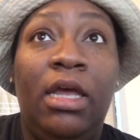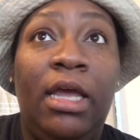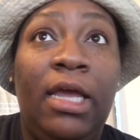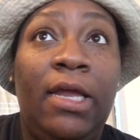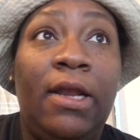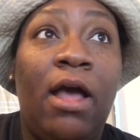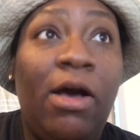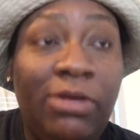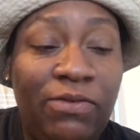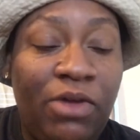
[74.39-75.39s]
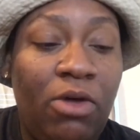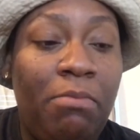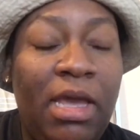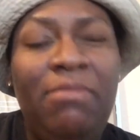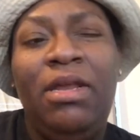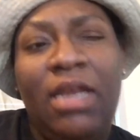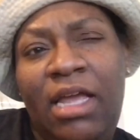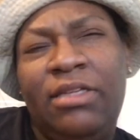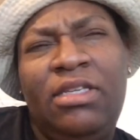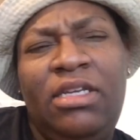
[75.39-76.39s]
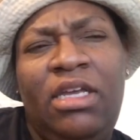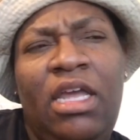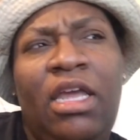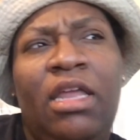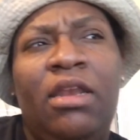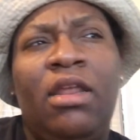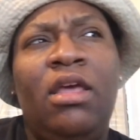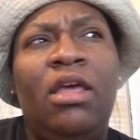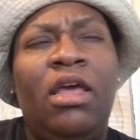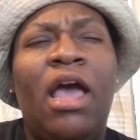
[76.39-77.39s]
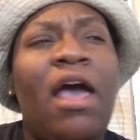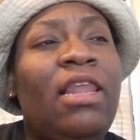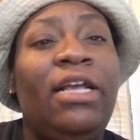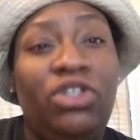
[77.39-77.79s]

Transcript: And I always felt maybe Nancy and, I